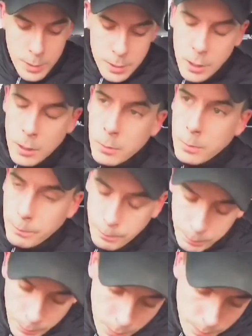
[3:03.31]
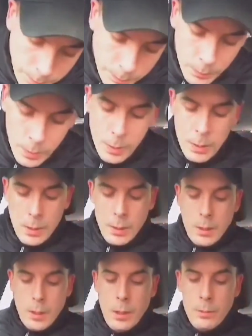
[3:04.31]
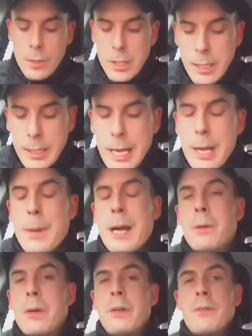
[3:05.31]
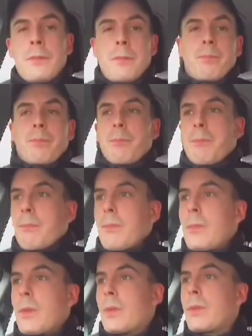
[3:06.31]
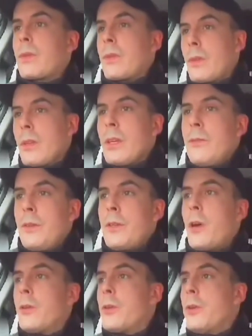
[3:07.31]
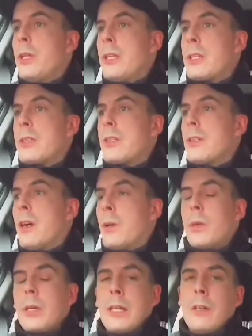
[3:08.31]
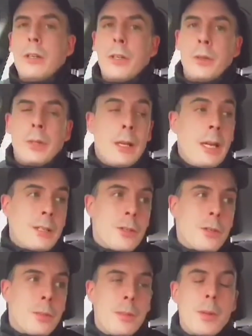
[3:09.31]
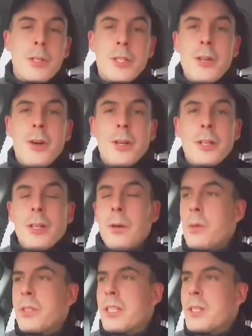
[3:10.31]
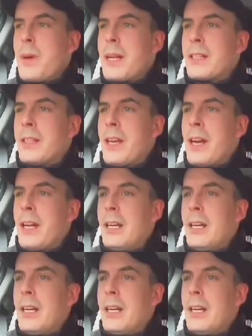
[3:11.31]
So obviously he came out with, if you don't do this, I will kill you. Now that took me by shock. I wasn't expecting that.